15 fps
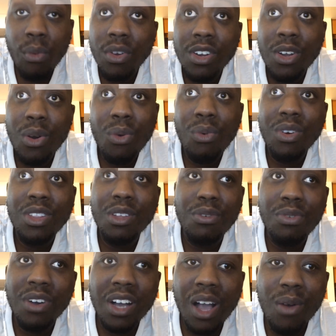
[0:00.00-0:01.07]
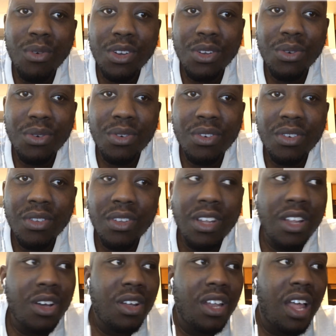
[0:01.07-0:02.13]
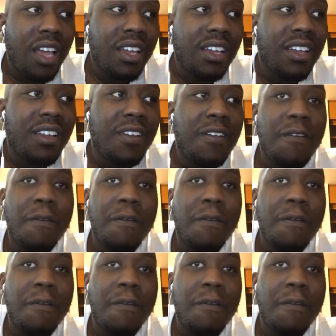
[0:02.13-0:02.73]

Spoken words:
I wouldn't know what the fuck I would do. Like,